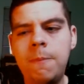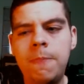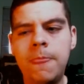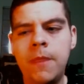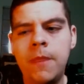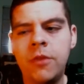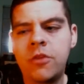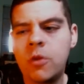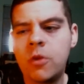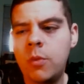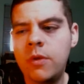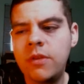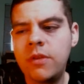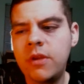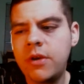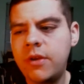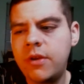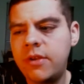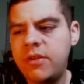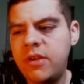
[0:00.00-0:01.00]
someone
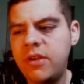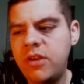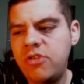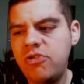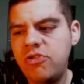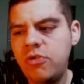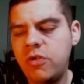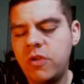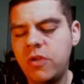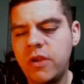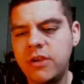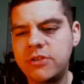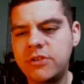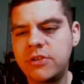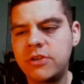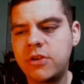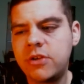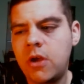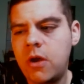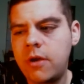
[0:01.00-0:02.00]
there to teach you things
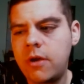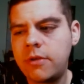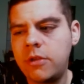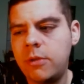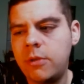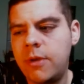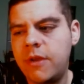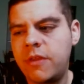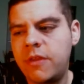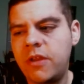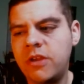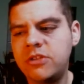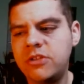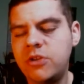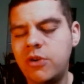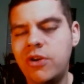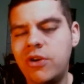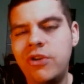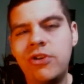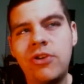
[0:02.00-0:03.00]
or talk to you about things
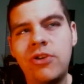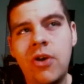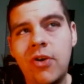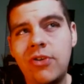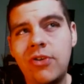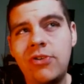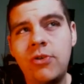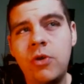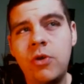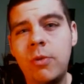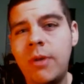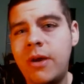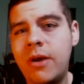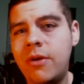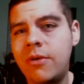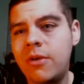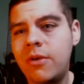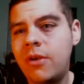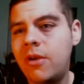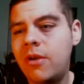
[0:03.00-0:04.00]
you couldn't talk to
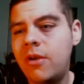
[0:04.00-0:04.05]
about